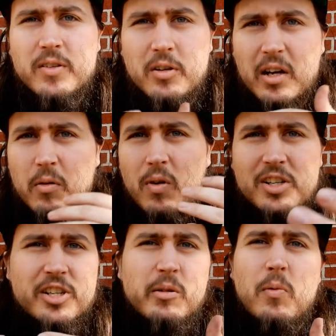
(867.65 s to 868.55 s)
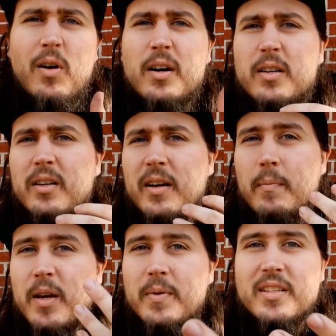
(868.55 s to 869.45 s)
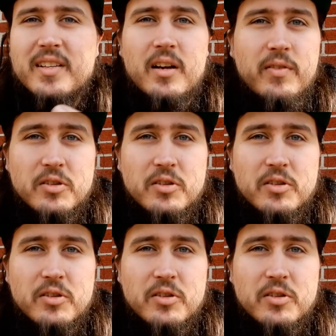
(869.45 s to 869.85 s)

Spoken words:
kind of wash out with water and maybe decide if I'll